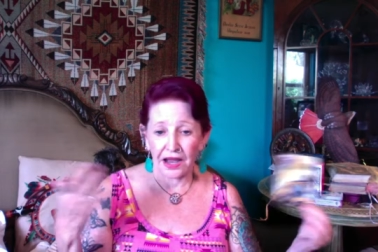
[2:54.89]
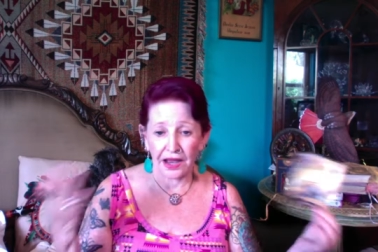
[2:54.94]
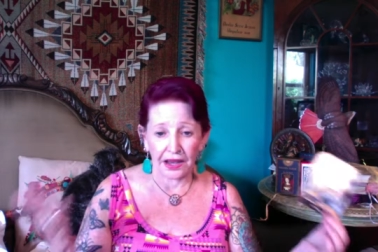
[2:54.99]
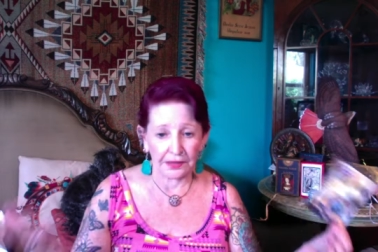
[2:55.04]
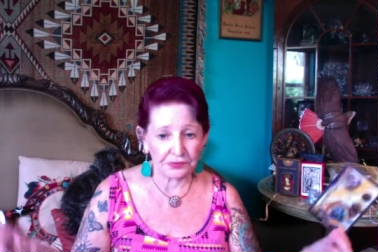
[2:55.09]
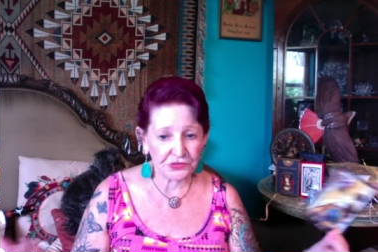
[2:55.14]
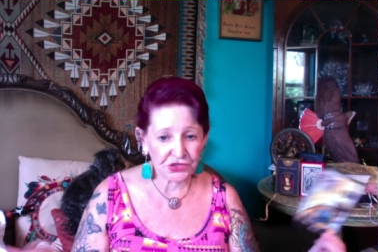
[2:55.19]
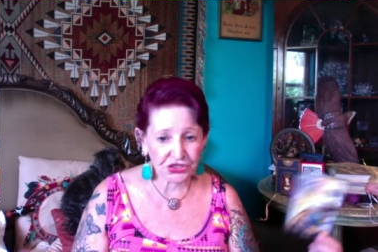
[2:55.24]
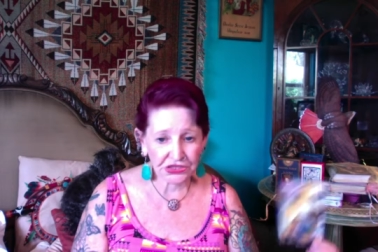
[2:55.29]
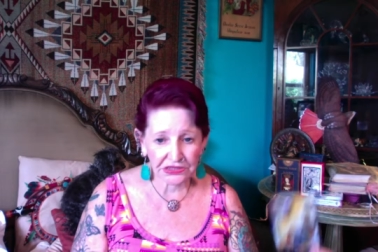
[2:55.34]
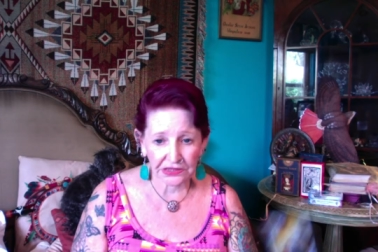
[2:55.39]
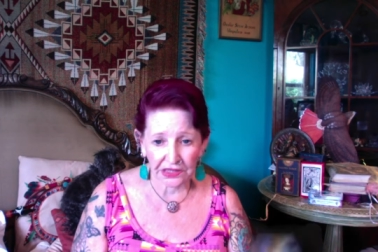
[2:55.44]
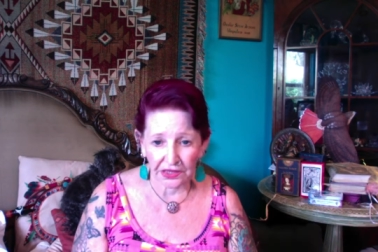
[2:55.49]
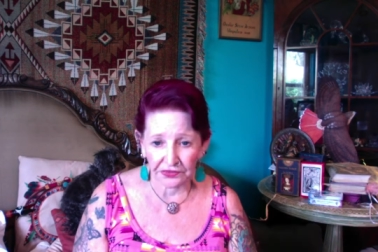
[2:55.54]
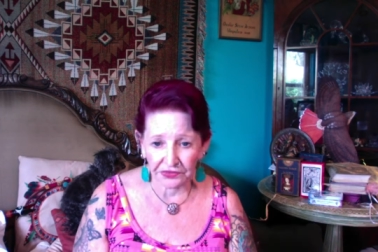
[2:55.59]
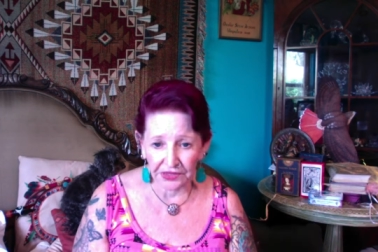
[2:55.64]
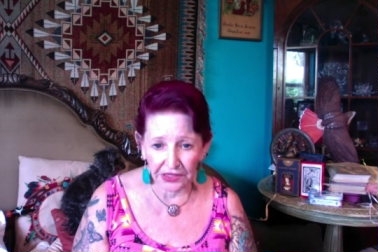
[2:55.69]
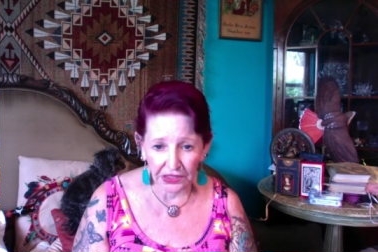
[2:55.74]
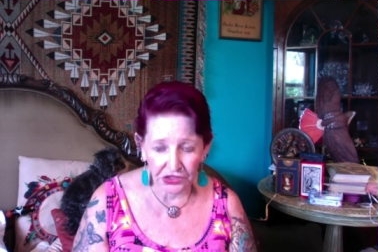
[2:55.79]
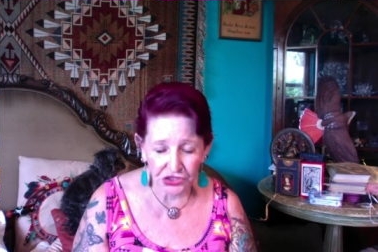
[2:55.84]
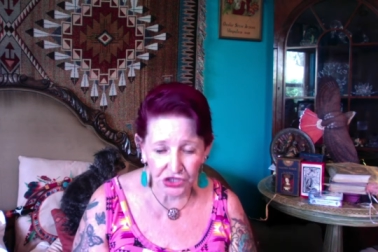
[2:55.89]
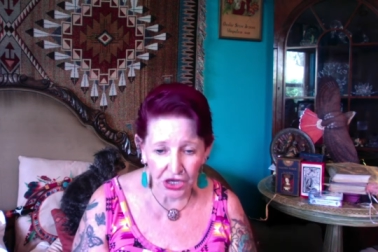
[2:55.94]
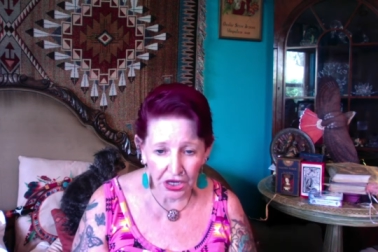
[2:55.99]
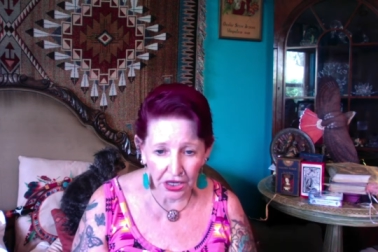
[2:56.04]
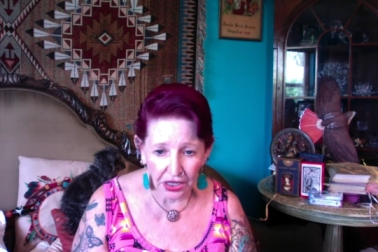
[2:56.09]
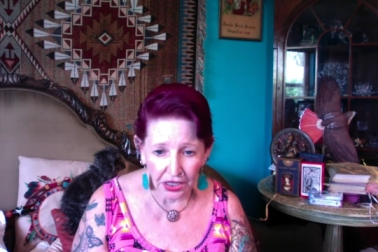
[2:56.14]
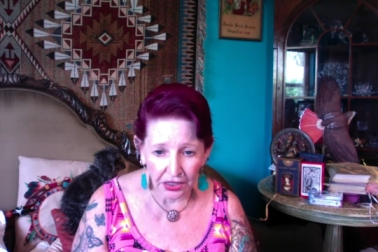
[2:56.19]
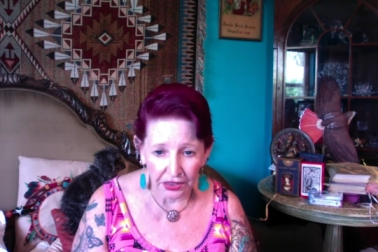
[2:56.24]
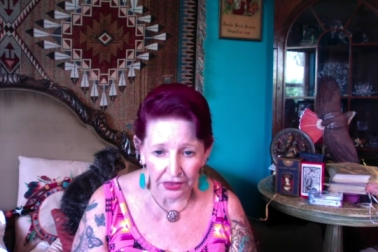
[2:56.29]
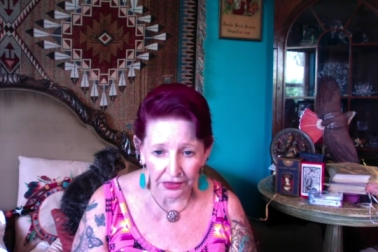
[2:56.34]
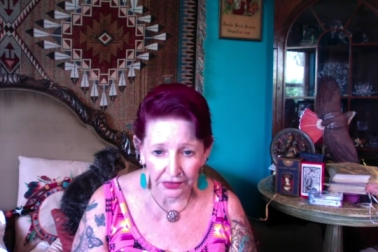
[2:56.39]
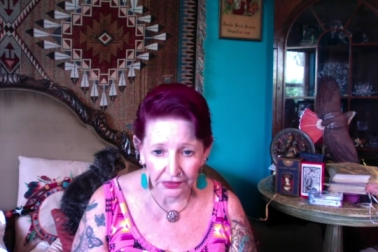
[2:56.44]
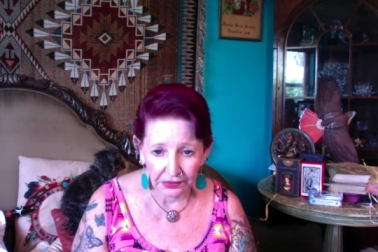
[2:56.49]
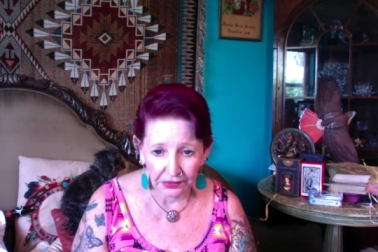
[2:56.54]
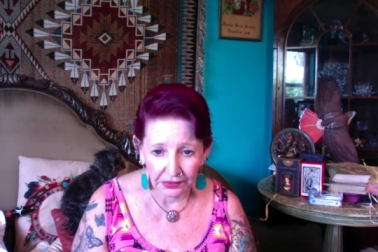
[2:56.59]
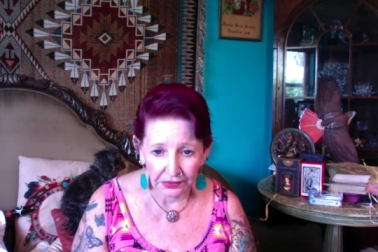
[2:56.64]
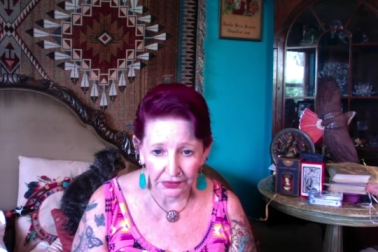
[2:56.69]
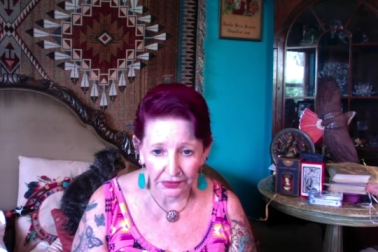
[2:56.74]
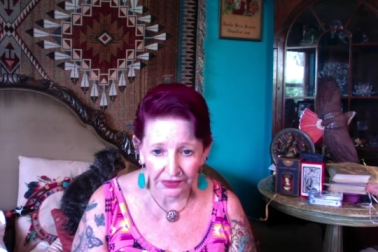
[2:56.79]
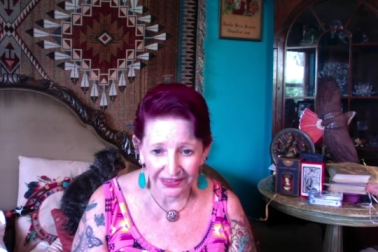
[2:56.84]
I'm just giving a talk.
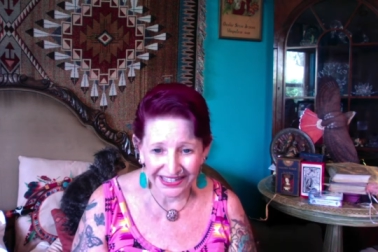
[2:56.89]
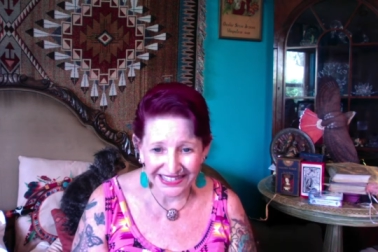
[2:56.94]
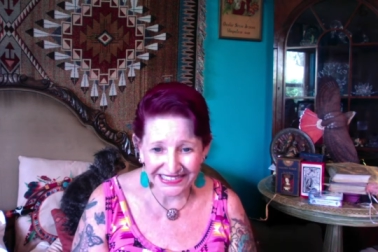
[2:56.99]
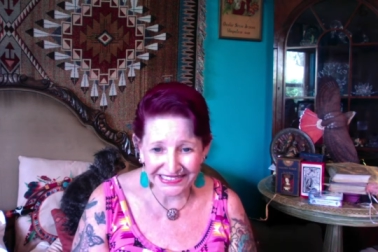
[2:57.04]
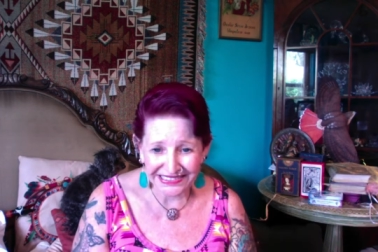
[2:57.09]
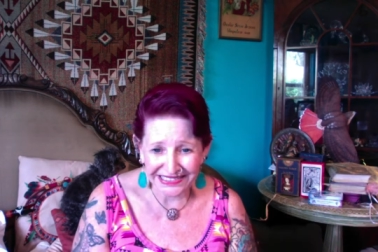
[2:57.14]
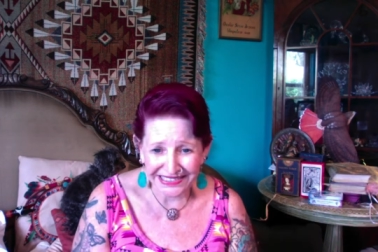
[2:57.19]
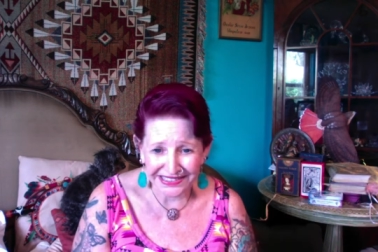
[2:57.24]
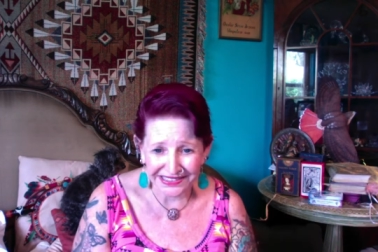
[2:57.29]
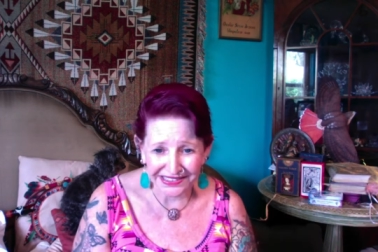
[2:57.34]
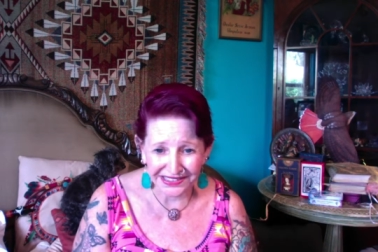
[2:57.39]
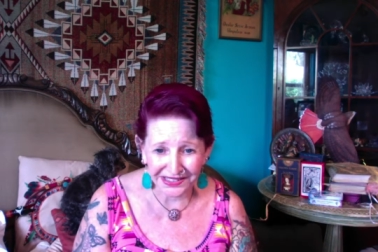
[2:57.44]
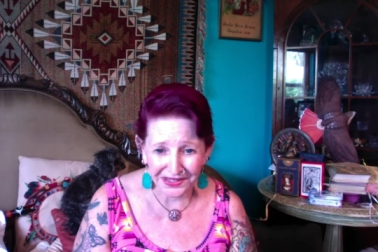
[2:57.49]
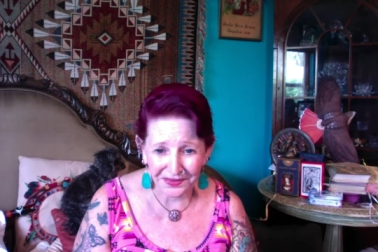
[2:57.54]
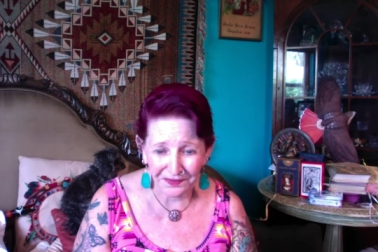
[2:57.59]
That's it.